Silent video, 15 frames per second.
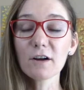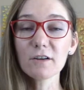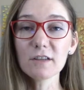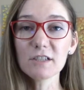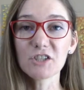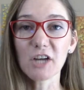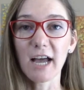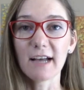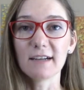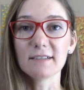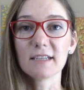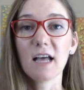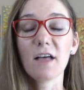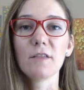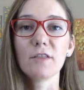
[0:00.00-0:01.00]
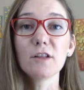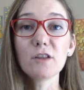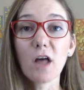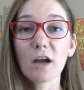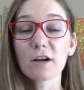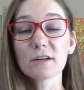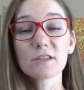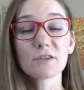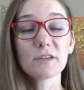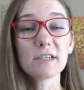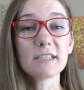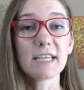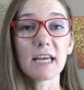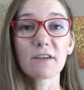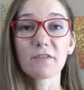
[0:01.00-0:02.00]
the child, the longer it's going to
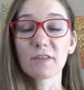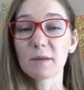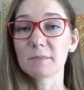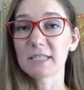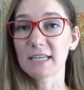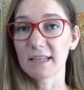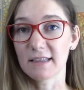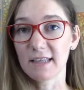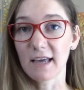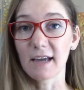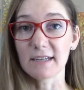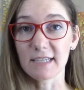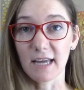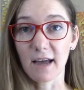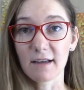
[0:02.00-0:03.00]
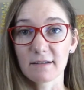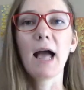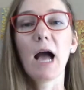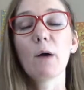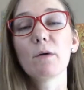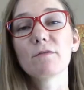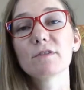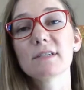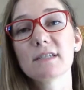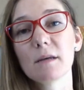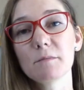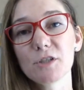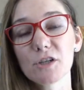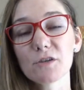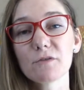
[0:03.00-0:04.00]
take for them to get the idea. However,
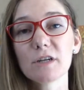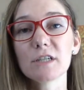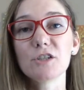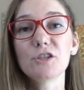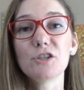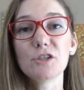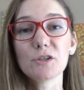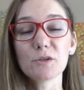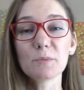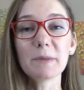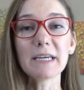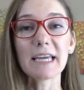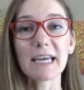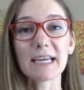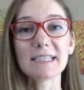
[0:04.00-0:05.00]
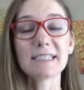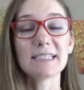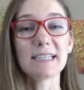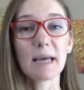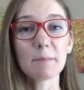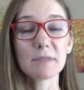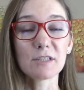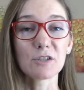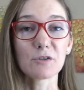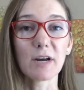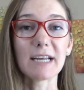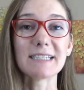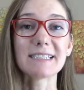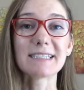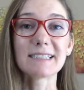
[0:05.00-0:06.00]
some children do begin to
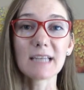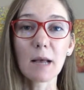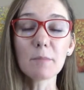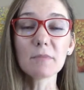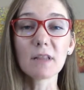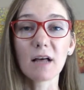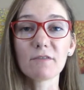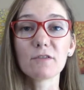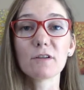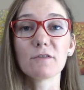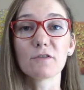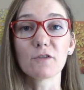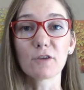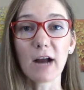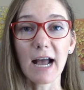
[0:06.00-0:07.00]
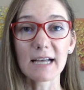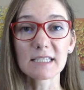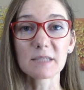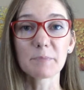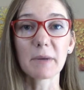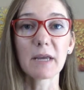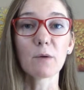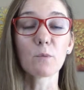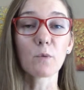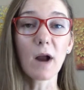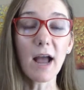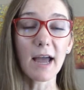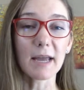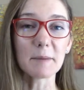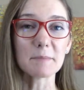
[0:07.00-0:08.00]
demonstrate some level of grasping
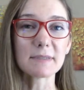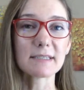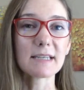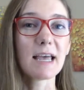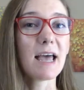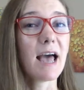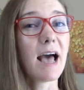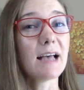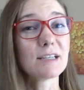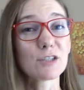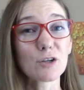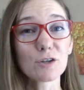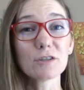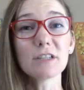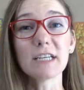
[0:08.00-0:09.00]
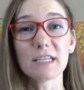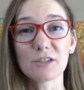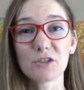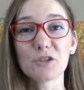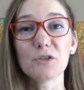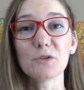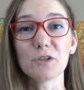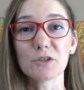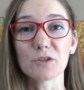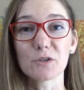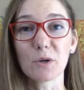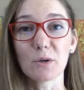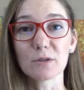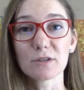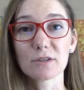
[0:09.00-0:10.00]
rhymes as early as 2 years old.